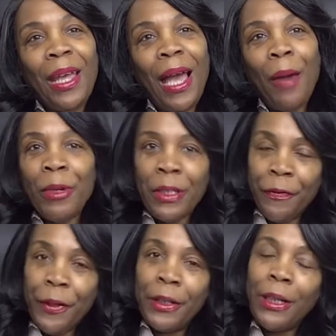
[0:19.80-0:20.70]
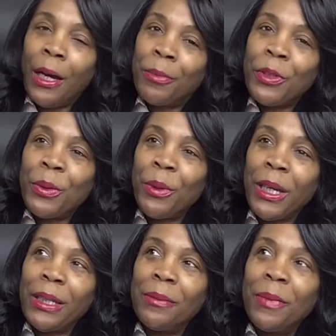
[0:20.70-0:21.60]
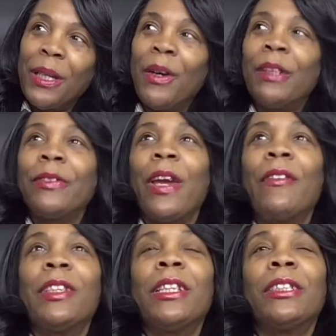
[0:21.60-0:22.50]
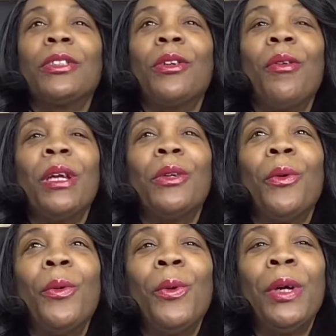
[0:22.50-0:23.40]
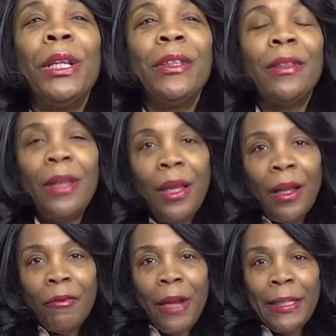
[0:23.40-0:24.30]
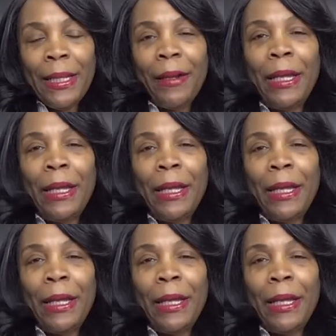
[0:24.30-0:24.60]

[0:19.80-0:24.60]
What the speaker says: wasn't feeling up to it because of everything that's going on right now.